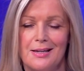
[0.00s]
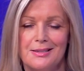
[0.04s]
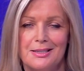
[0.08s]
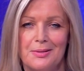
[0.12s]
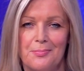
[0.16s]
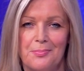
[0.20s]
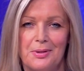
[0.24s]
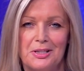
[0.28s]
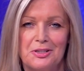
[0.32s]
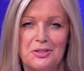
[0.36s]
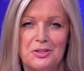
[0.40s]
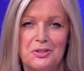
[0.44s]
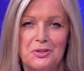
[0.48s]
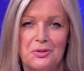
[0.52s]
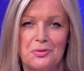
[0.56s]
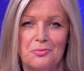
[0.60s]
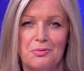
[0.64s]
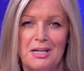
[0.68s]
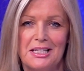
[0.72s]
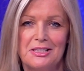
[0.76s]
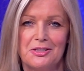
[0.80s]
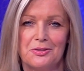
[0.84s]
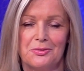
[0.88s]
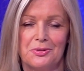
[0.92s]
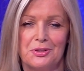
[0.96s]
as it bids to
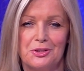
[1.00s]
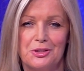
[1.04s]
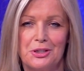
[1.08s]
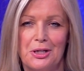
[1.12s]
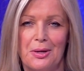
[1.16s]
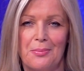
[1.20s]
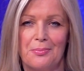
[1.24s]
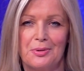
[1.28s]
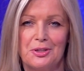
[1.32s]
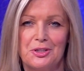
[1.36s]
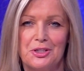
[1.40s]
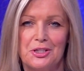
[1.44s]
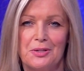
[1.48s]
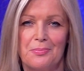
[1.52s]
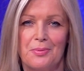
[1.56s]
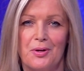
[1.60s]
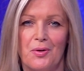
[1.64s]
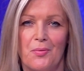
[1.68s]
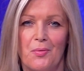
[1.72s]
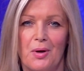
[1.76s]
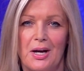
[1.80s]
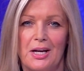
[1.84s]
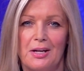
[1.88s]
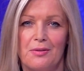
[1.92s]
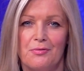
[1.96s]
wrestle the championship
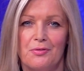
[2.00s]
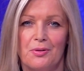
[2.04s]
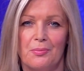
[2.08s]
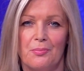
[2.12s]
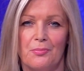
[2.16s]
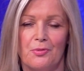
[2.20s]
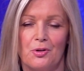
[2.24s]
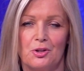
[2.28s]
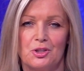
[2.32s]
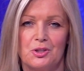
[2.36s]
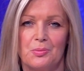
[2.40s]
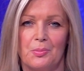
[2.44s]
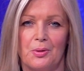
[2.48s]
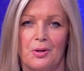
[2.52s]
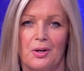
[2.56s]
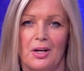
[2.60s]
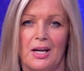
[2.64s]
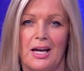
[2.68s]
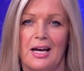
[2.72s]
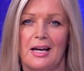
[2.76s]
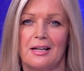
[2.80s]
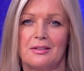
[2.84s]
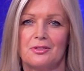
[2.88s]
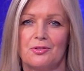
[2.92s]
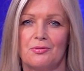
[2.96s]
away from Rosberg
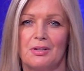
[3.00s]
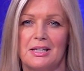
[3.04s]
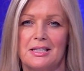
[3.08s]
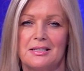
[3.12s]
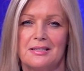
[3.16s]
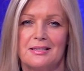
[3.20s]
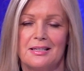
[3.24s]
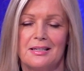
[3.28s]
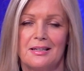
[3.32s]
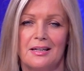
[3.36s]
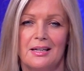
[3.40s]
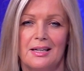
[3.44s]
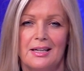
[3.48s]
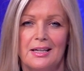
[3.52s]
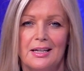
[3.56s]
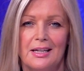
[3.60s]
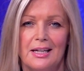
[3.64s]
X Racing